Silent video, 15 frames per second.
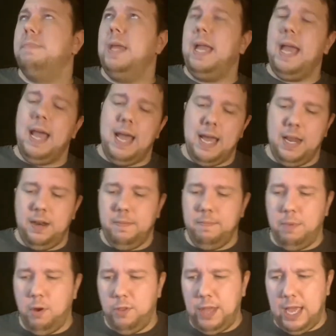They
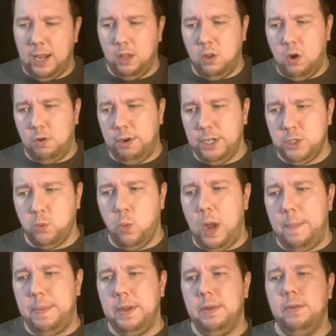both had a long range
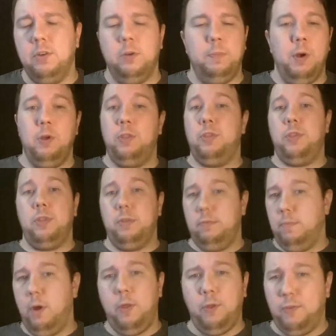weapon. They're both
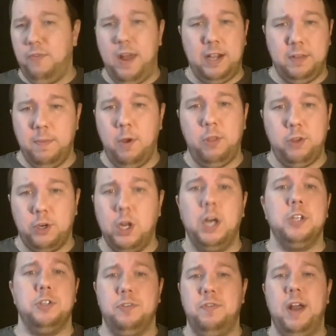effective. Both their
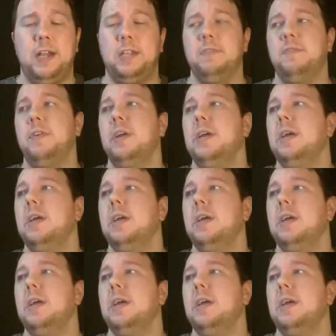guns are effective.